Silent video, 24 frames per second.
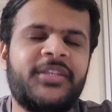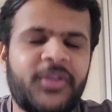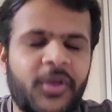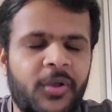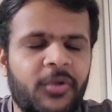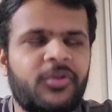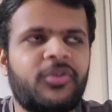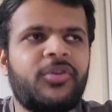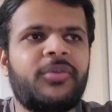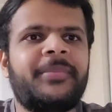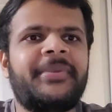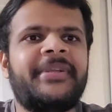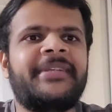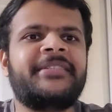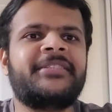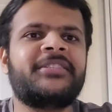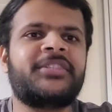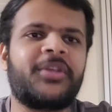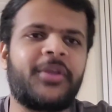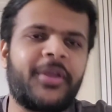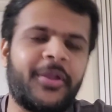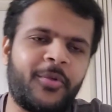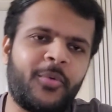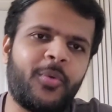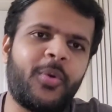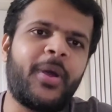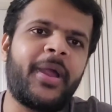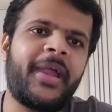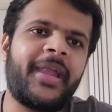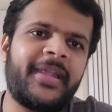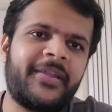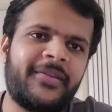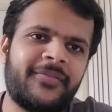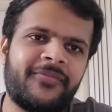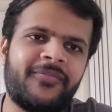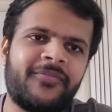documents
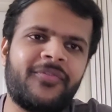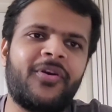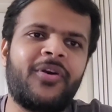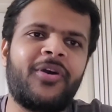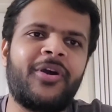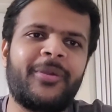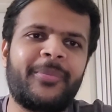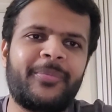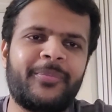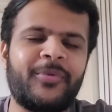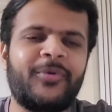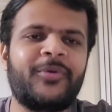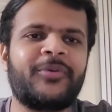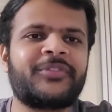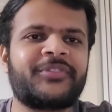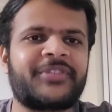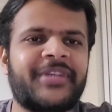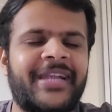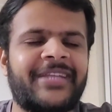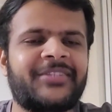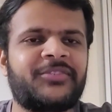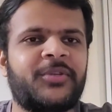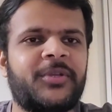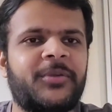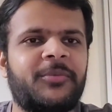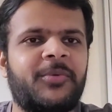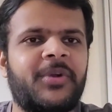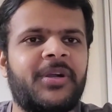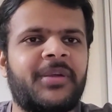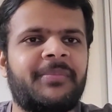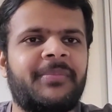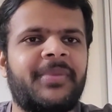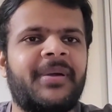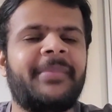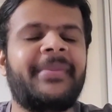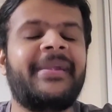required for postgraduate
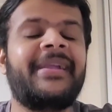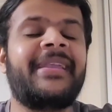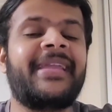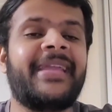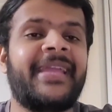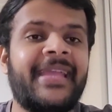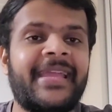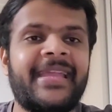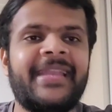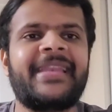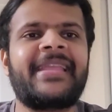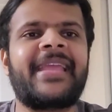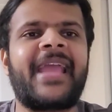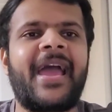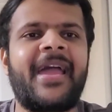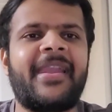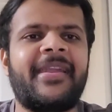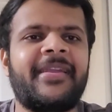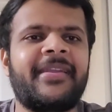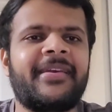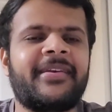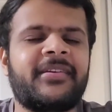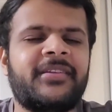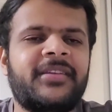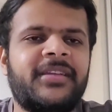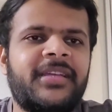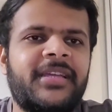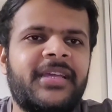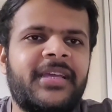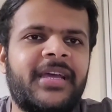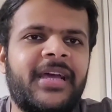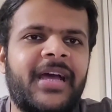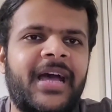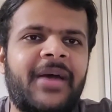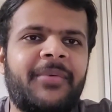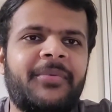work permit in Canada.
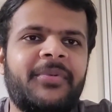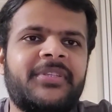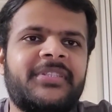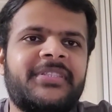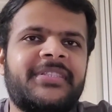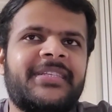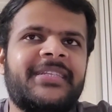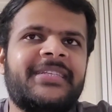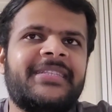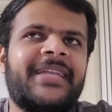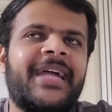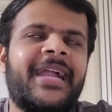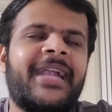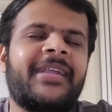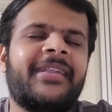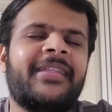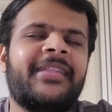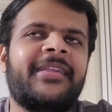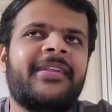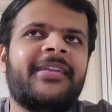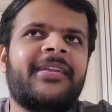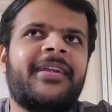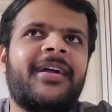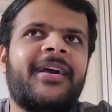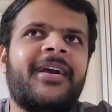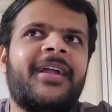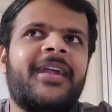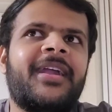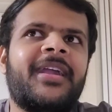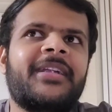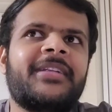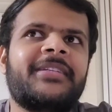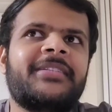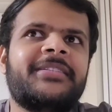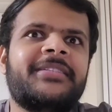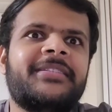I would say that there
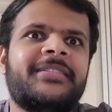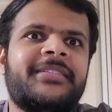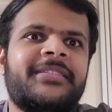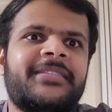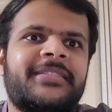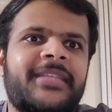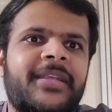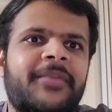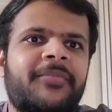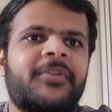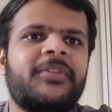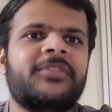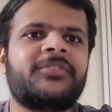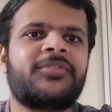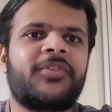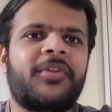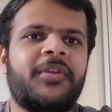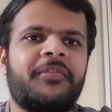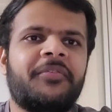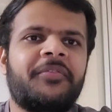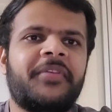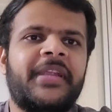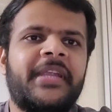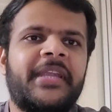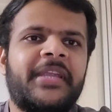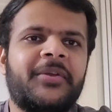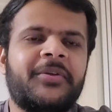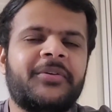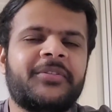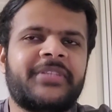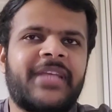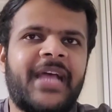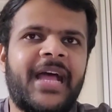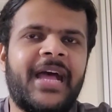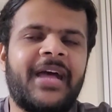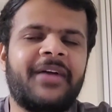are several sort of
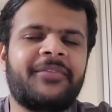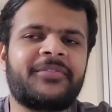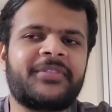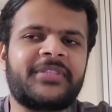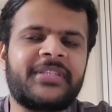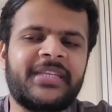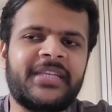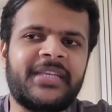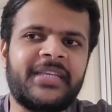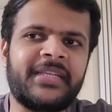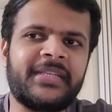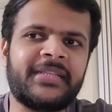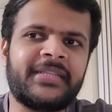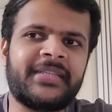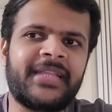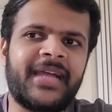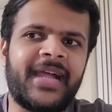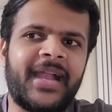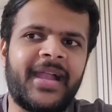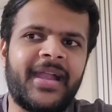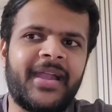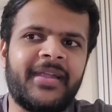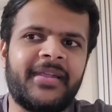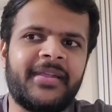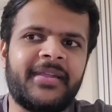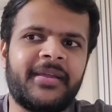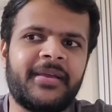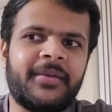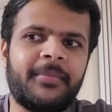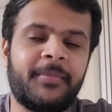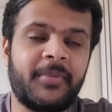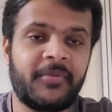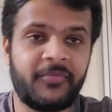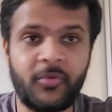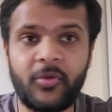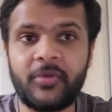videos I have seen
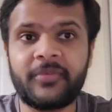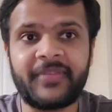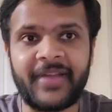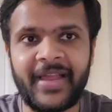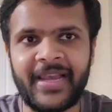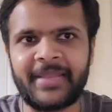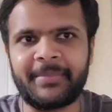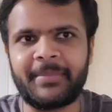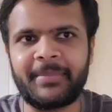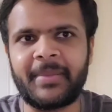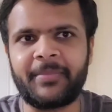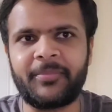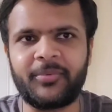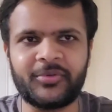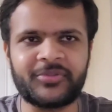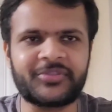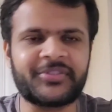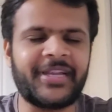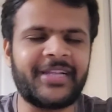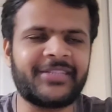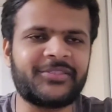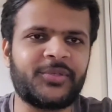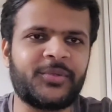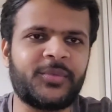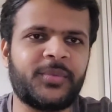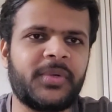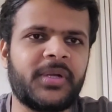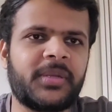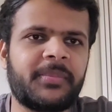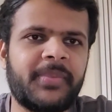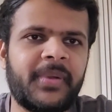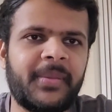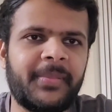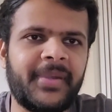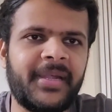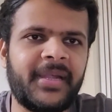that before filing my postgraduate
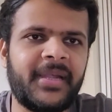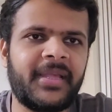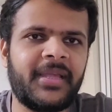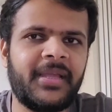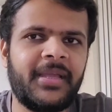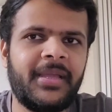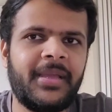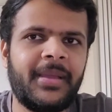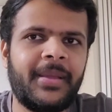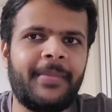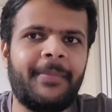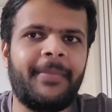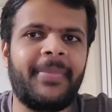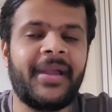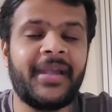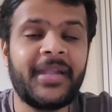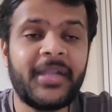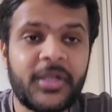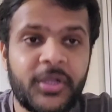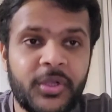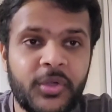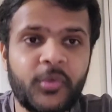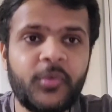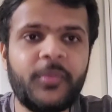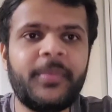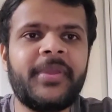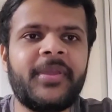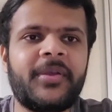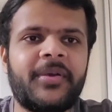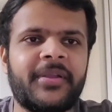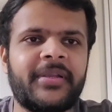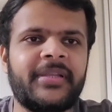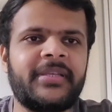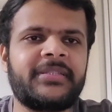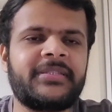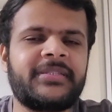work permit. But to be
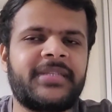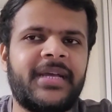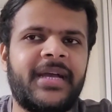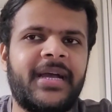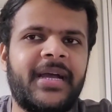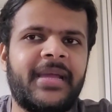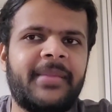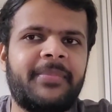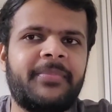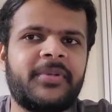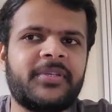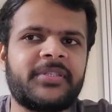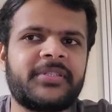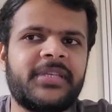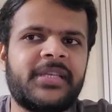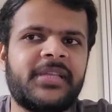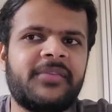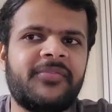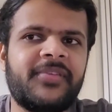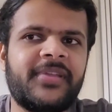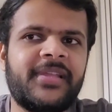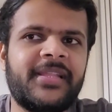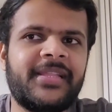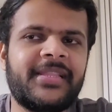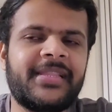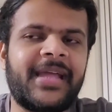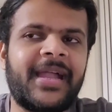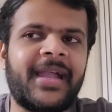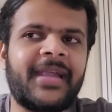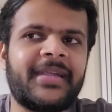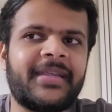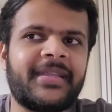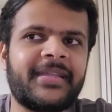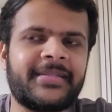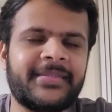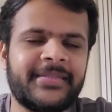honest, I personally feel
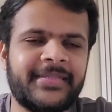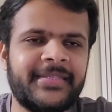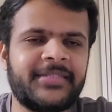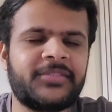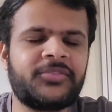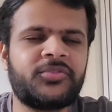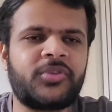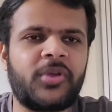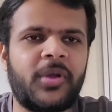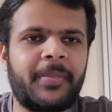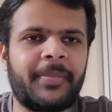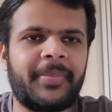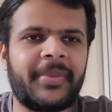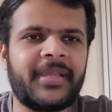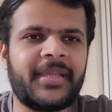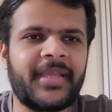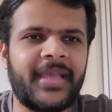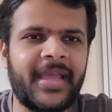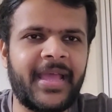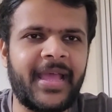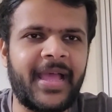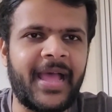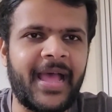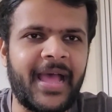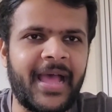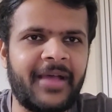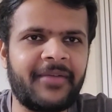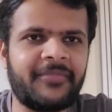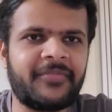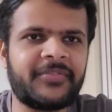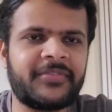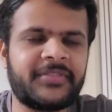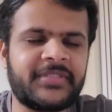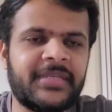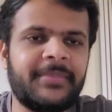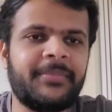that this topic have
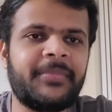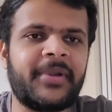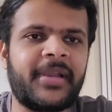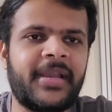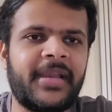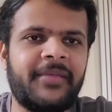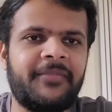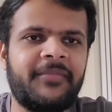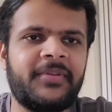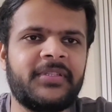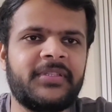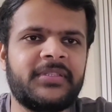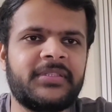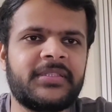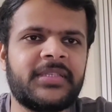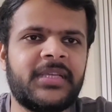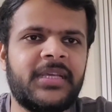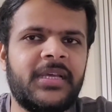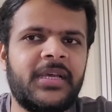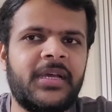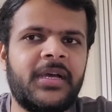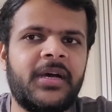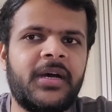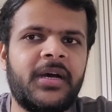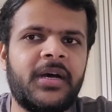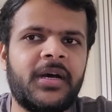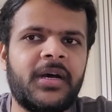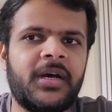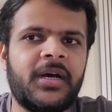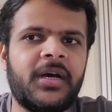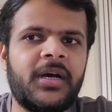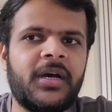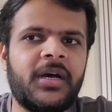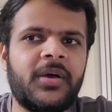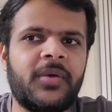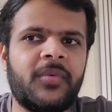some relevance
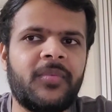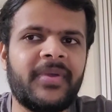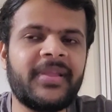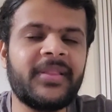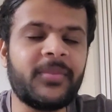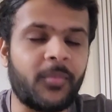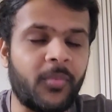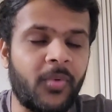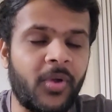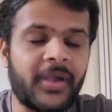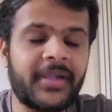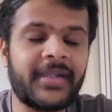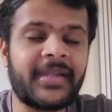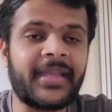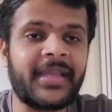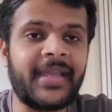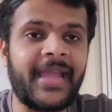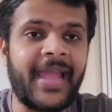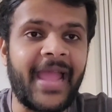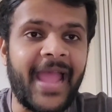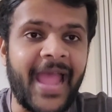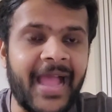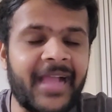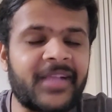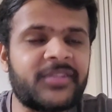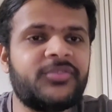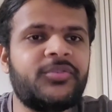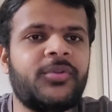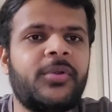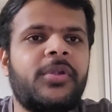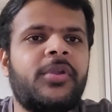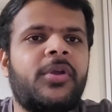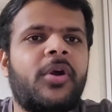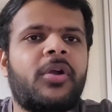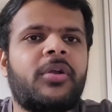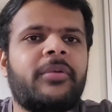with what
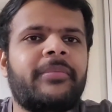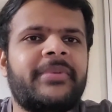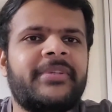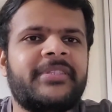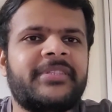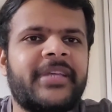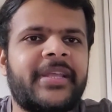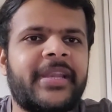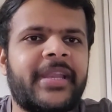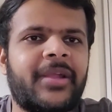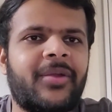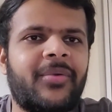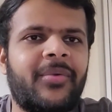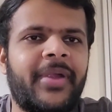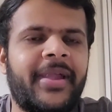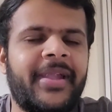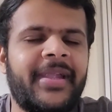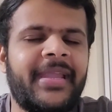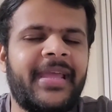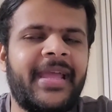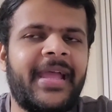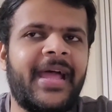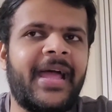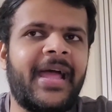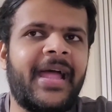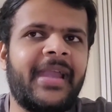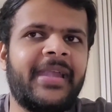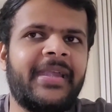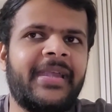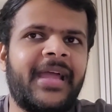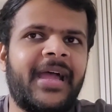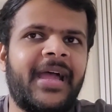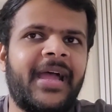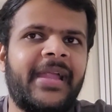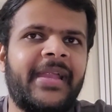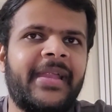actual documents are required,
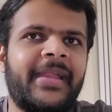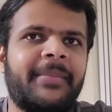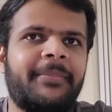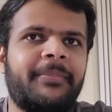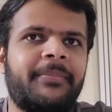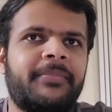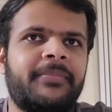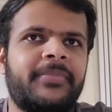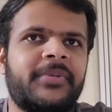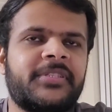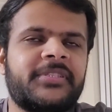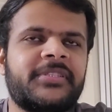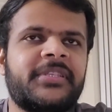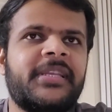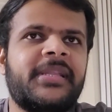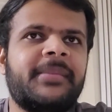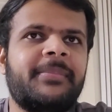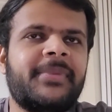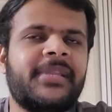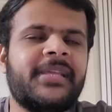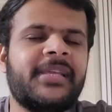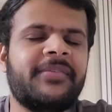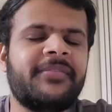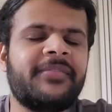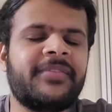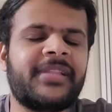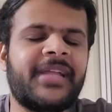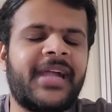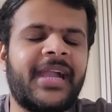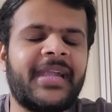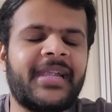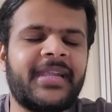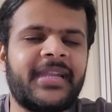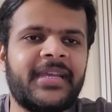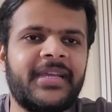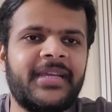and I personally believe
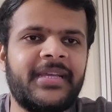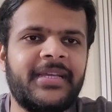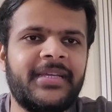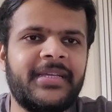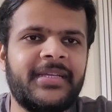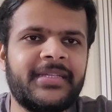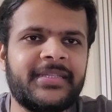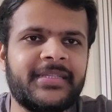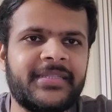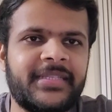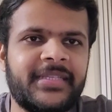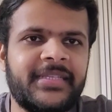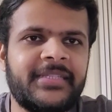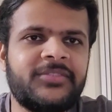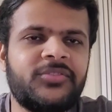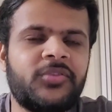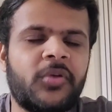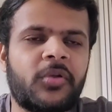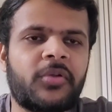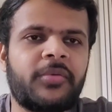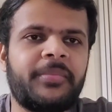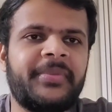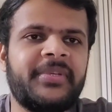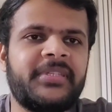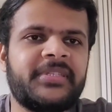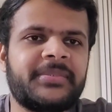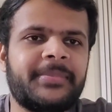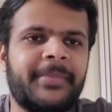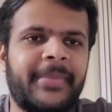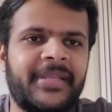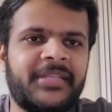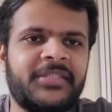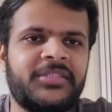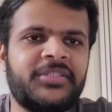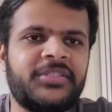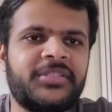that these documents
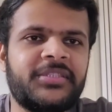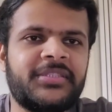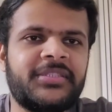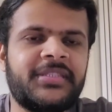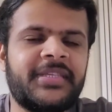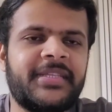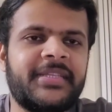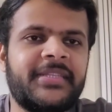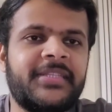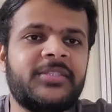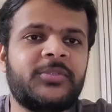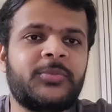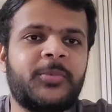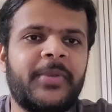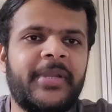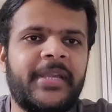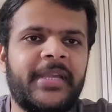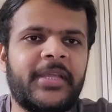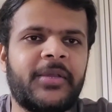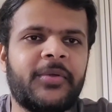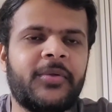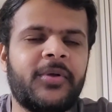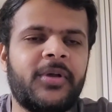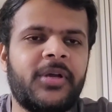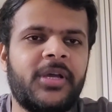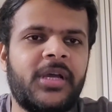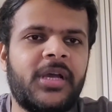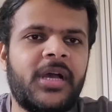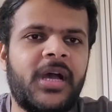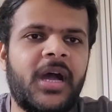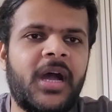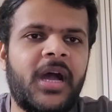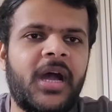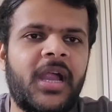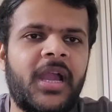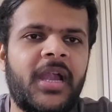mentioned in this video
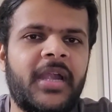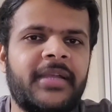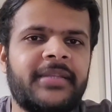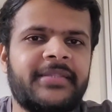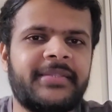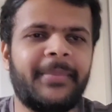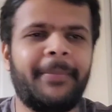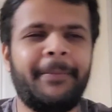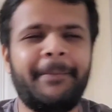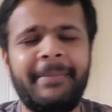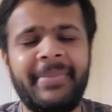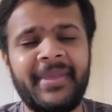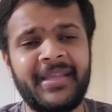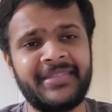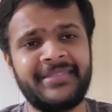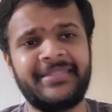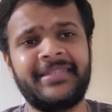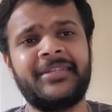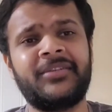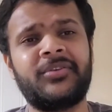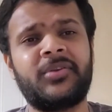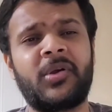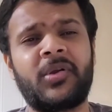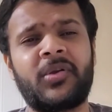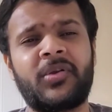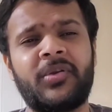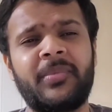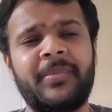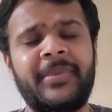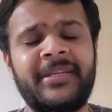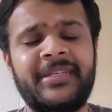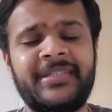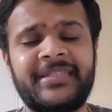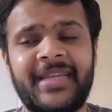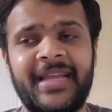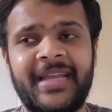are the basic
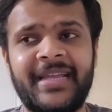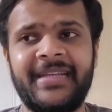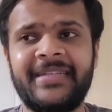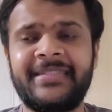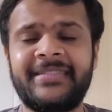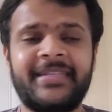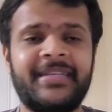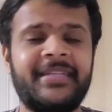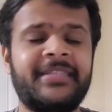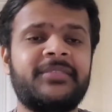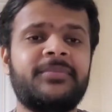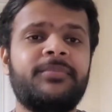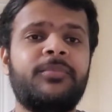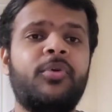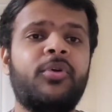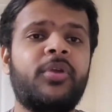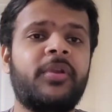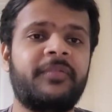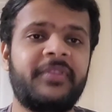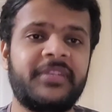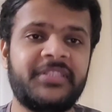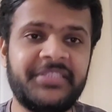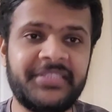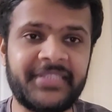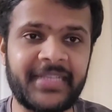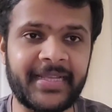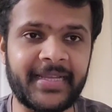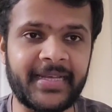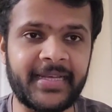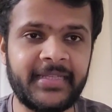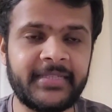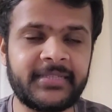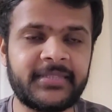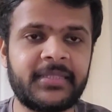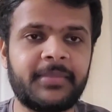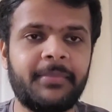documents. It's more of a
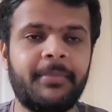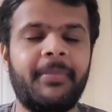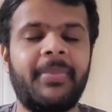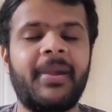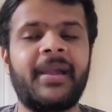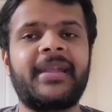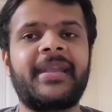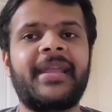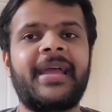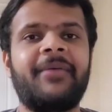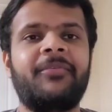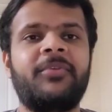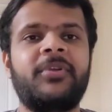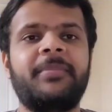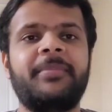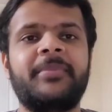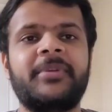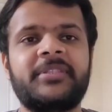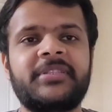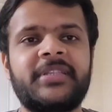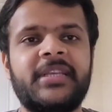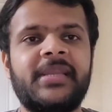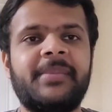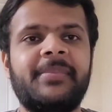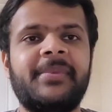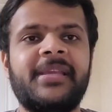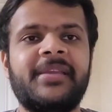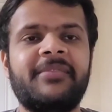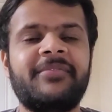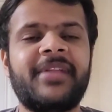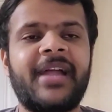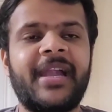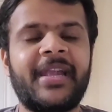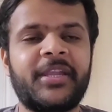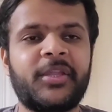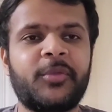checklist, but I would personally
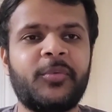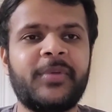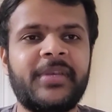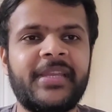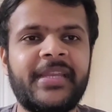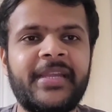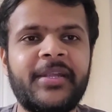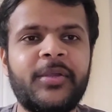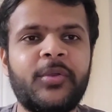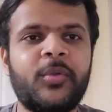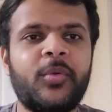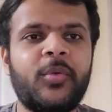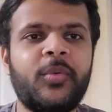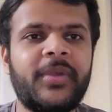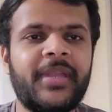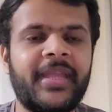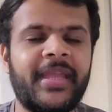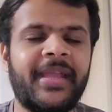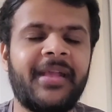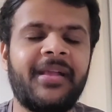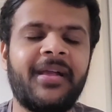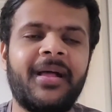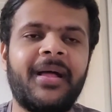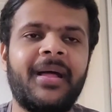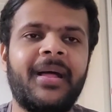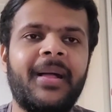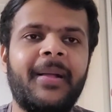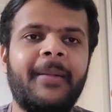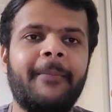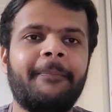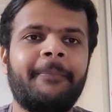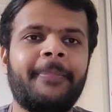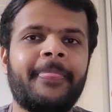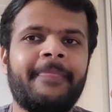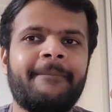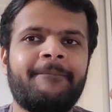believe that you need to take a